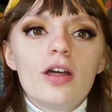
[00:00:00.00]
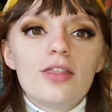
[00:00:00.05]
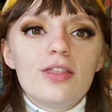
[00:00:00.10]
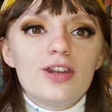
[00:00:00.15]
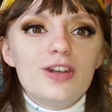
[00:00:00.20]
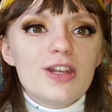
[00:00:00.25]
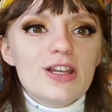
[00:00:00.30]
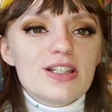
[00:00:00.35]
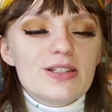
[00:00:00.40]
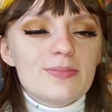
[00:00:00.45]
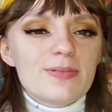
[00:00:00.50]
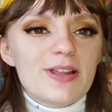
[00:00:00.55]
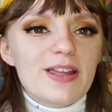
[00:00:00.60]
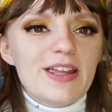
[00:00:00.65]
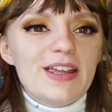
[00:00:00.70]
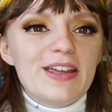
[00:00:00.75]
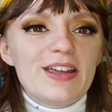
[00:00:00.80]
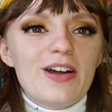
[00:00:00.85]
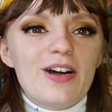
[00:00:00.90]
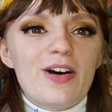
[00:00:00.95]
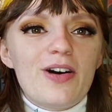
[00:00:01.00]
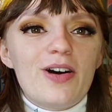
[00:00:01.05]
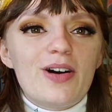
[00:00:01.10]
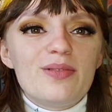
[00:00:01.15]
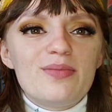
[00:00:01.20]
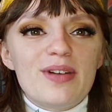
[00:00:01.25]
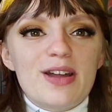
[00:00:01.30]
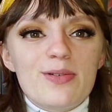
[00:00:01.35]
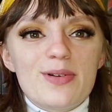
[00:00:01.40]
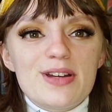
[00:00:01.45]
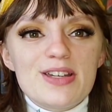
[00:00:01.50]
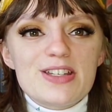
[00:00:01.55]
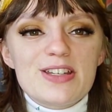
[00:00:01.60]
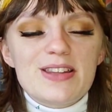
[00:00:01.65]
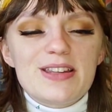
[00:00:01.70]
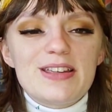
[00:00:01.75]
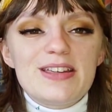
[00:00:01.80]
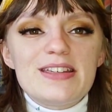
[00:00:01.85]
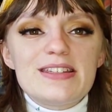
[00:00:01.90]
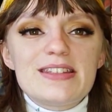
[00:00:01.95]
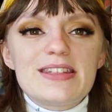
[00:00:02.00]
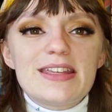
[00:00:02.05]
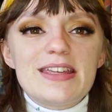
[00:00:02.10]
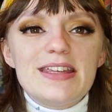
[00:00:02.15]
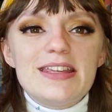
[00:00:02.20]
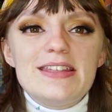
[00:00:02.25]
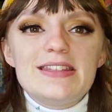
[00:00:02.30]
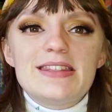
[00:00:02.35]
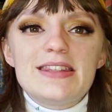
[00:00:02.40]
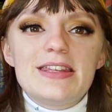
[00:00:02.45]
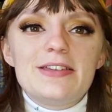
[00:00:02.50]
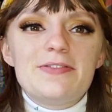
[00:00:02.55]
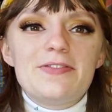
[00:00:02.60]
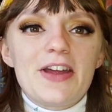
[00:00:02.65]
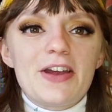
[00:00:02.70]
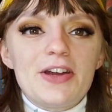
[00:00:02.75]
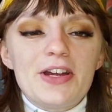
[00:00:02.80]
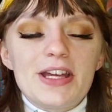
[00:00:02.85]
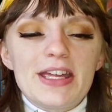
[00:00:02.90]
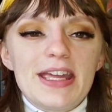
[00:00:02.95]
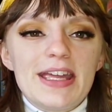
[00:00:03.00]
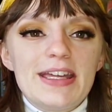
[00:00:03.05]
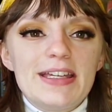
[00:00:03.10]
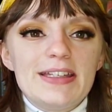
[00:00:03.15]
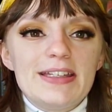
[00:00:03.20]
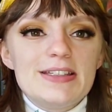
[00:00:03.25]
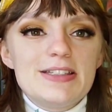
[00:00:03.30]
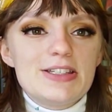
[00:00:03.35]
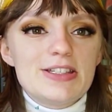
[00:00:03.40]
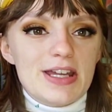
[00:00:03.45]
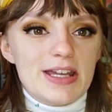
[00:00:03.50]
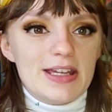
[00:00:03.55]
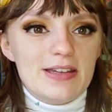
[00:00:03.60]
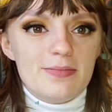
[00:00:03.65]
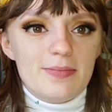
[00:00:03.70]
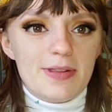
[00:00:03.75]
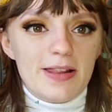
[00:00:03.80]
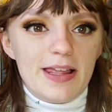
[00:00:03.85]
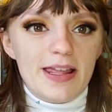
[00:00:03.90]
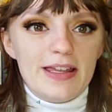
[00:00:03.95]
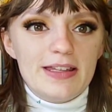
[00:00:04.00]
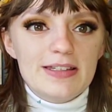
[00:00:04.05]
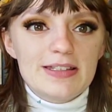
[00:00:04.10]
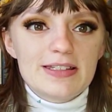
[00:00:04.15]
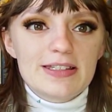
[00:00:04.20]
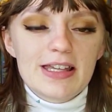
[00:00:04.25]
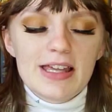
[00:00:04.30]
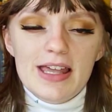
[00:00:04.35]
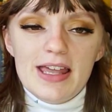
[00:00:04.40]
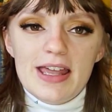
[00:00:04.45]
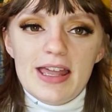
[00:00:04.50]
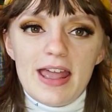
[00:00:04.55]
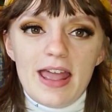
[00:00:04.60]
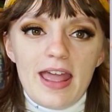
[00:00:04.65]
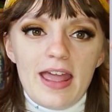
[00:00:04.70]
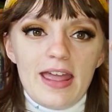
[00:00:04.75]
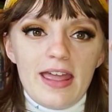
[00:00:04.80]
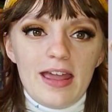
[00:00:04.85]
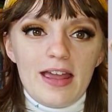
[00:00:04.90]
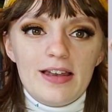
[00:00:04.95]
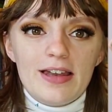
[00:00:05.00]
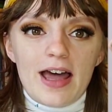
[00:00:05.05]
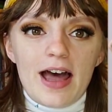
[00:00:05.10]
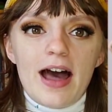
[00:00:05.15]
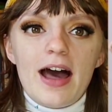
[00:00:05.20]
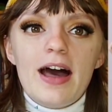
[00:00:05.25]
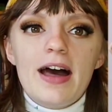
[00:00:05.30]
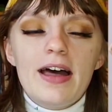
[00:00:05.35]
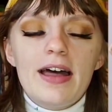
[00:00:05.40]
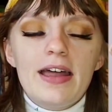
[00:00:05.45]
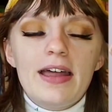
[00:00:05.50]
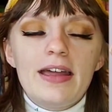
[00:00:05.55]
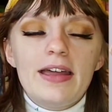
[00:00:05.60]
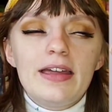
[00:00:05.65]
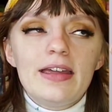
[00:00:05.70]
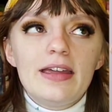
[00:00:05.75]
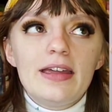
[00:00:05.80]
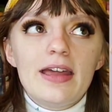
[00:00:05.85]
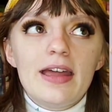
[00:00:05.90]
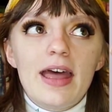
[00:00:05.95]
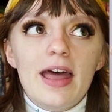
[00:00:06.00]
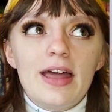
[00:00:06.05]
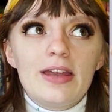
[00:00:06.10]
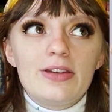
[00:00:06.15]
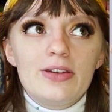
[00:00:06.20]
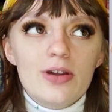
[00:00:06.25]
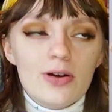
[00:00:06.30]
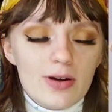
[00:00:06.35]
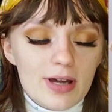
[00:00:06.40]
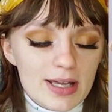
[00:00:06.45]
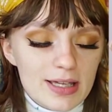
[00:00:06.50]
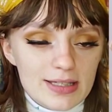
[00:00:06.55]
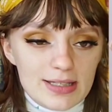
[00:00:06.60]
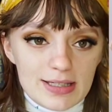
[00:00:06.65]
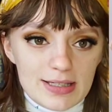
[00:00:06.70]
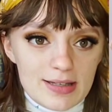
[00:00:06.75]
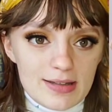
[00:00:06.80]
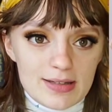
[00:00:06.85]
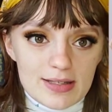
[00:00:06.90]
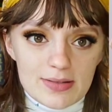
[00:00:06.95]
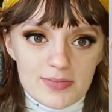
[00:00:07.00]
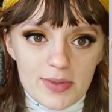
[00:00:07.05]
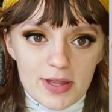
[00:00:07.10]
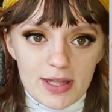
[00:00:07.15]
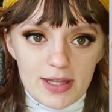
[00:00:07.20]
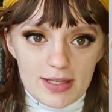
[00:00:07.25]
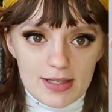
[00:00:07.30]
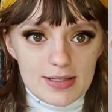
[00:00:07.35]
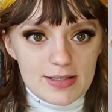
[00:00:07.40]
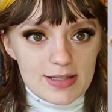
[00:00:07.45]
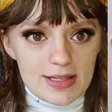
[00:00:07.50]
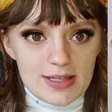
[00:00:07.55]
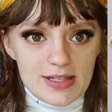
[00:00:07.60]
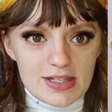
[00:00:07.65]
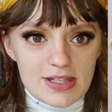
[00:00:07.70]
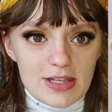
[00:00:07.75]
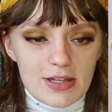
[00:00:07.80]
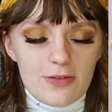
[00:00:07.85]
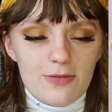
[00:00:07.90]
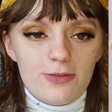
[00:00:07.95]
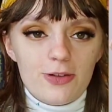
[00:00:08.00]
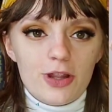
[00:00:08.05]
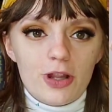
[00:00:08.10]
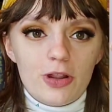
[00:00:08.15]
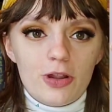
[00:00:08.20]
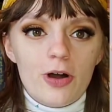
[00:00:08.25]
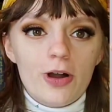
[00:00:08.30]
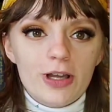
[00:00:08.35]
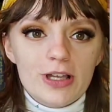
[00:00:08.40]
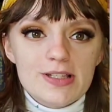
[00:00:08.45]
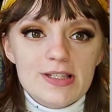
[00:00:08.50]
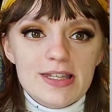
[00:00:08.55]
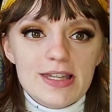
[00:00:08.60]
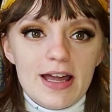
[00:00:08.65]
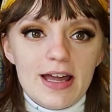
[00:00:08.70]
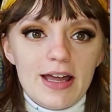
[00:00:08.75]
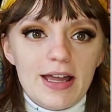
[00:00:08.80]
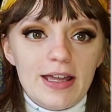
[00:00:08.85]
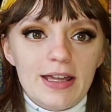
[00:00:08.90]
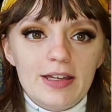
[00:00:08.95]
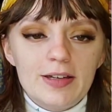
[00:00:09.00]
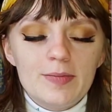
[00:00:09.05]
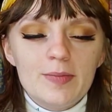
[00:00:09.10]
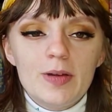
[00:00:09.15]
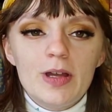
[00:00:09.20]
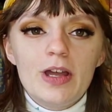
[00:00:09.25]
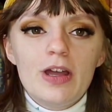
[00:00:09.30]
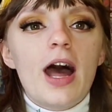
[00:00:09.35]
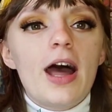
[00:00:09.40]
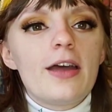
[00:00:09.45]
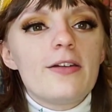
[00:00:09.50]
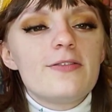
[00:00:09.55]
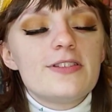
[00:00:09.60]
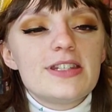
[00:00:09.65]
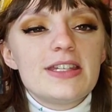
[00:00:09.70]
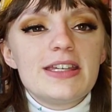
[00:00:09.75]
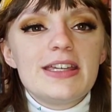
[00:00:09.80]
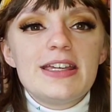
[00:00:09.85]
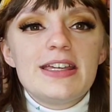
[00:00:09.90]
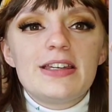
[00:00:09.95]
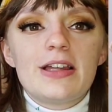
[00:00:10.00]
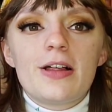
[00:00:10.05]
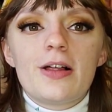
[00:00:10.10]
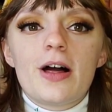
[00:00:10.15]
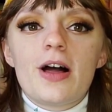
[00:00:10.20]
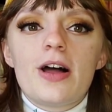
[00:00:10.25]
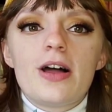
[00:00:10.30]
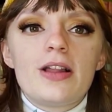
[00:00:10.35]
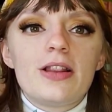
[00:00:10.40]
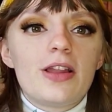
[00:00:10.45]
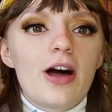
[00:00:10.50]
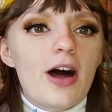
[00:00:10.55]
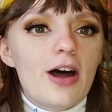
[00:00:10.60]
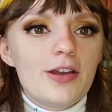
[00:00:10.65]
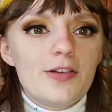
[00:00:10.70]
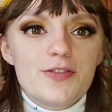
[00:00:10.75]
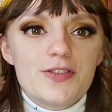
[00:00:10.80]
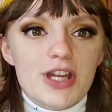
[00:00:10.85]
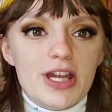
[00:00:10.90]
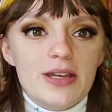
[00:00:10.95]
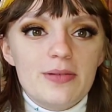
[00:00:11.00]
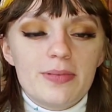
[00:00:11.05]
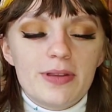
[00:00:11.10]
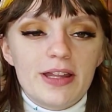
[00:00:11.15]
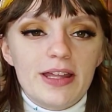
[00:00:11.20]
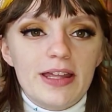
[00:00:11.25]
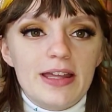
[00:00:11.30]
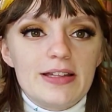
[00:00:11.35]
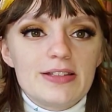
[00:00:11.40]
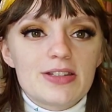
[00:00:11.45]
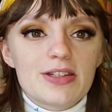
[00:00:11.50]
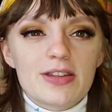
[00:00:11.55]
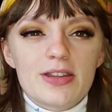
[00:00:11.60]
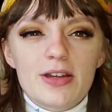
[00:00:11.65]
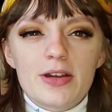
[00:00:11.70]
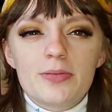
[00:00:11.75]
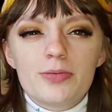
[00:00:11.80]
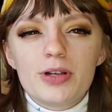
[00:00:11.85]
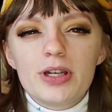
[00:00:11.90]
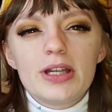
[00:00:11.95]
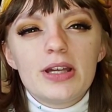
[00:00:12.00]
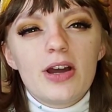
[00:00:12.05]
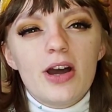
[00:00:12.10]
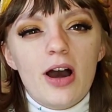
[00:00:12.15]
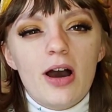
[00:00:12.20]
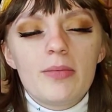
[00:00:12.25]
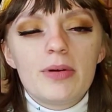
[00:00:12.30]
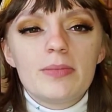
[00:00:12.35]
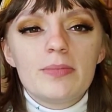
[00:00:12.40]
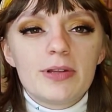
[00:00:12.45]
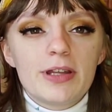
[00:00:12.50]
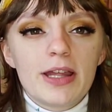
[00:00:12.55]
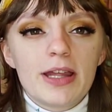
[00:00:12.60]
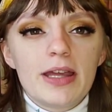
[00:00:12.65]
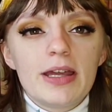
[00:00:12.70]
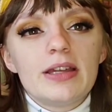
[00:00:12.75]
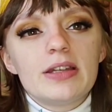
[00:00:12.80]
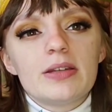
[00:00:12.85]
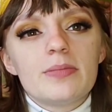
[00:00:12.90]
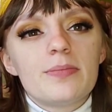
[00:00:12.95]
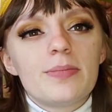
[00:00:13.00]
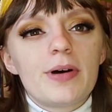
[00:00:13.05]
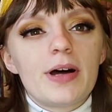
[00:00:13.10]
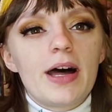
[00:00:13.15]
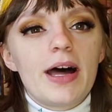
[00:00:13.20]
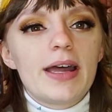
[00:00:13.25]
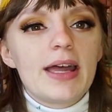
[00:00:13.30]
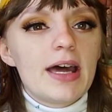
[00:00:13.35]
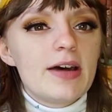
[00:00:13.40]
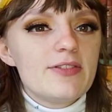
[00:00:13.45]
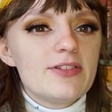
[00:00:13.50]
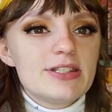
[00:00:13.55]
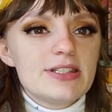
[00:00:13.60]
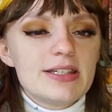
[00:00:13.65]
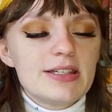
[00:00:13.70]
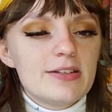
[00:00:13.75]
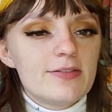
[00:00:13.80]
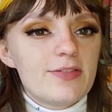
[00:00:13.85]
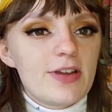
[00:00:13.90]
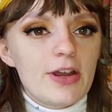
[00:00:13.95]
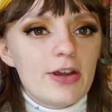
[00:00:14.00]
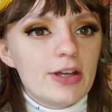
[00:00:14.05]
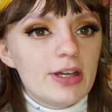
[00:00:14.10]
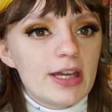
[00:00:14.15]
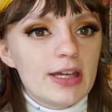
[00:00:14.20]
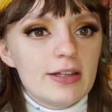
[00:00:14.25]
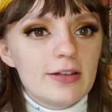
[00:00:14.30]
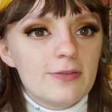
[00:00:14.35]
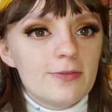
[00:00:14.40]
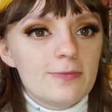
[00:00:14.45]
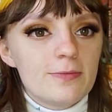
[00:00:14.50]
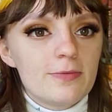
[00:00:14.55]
The next plant on my wish list is the variegated jade plant. And I had no idea this plant existed for the longest time. I've seen a lot of jade plants. They're a pretty common plant, but I haven't seen a variegated